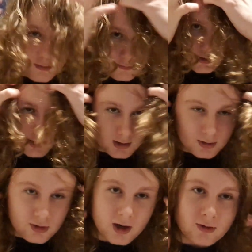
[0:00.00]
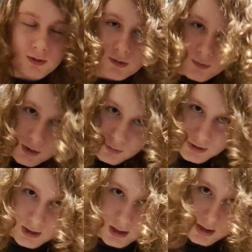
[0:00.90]
fucking childhood when he was
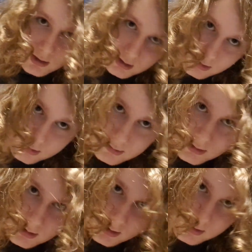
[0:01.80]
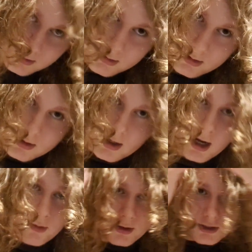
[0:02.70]
a kid, and yeah.
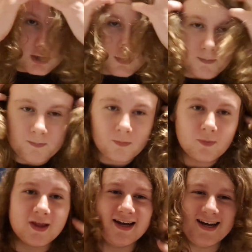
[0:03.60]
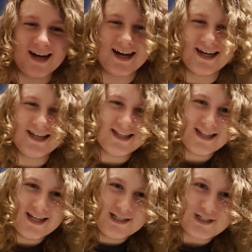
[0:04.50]
Anyway, so
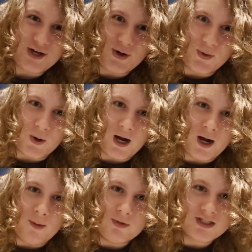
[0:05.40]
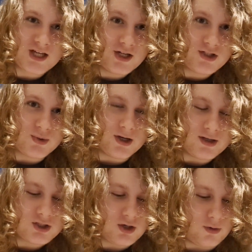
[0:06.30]
let's get into
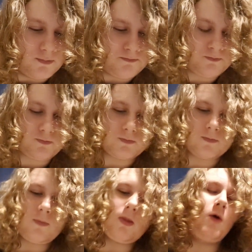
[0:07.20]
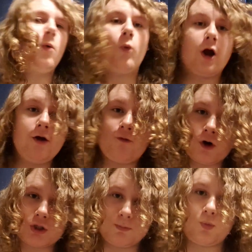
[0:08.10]
it. So, what I
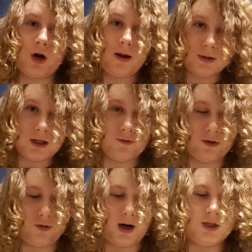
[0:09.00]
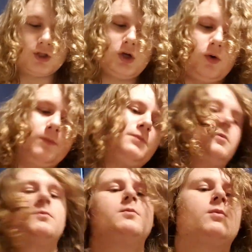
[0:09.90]
believe in, right? So,
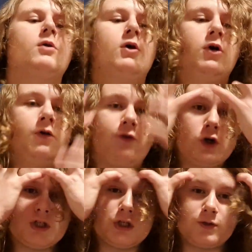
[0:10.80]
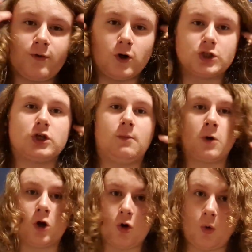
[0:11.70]
first things first, I'm
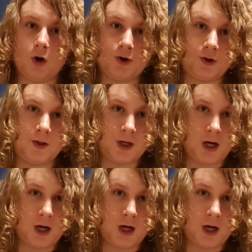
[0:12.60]
gonna go on to the